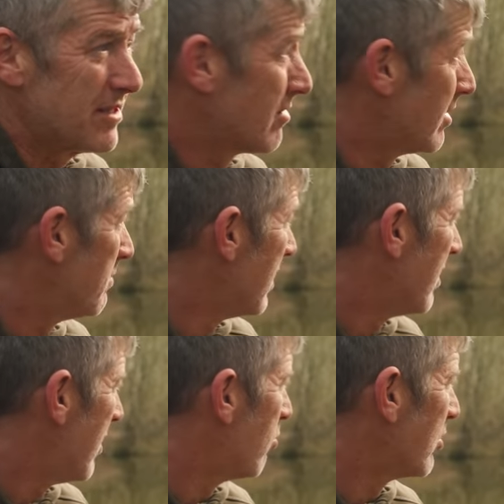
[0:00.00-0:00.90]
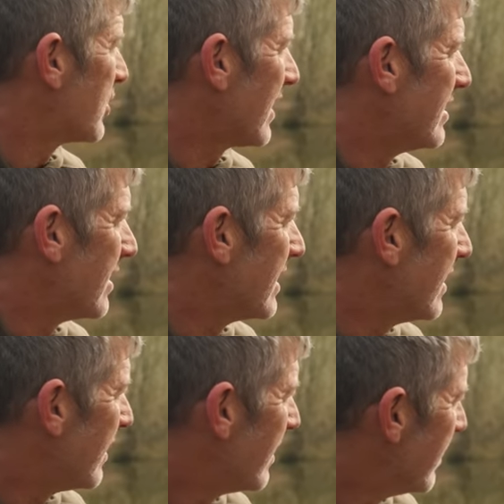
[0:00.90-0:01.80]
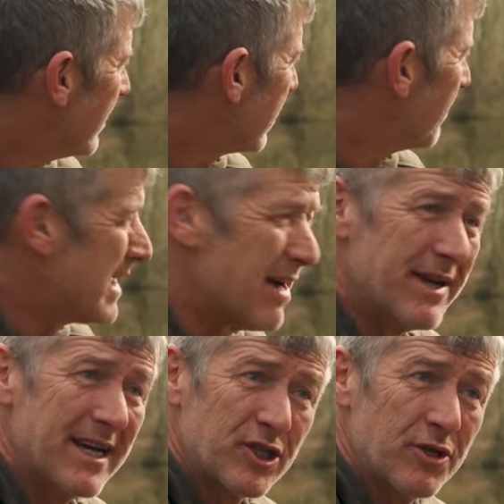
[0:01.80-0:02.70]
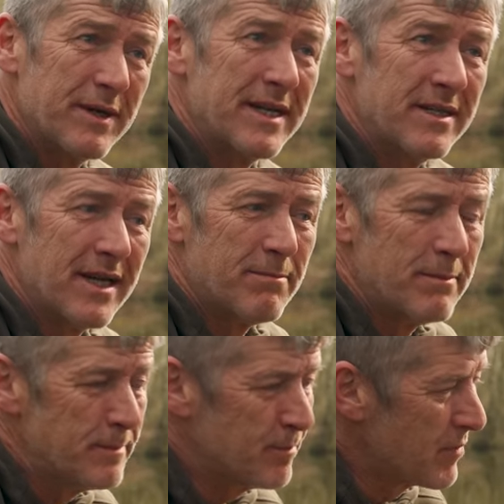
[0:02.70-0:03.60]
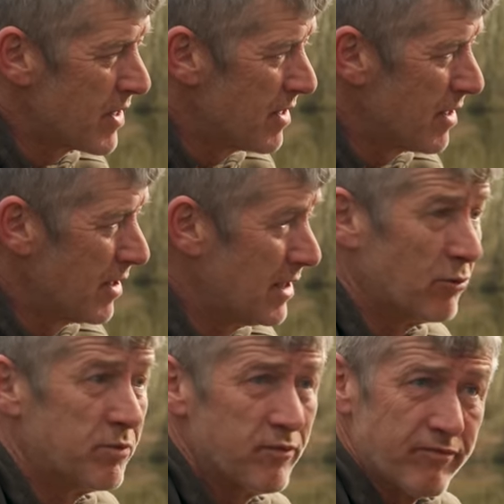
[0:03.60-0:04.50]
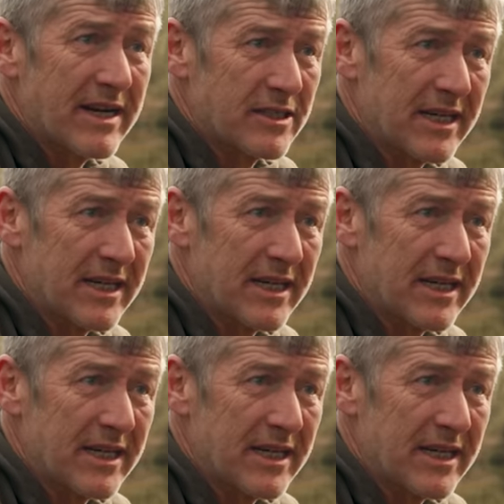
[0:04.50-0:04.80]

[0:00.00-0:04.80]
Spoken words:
It's like an old estate lake. So we're down here shooting a little rig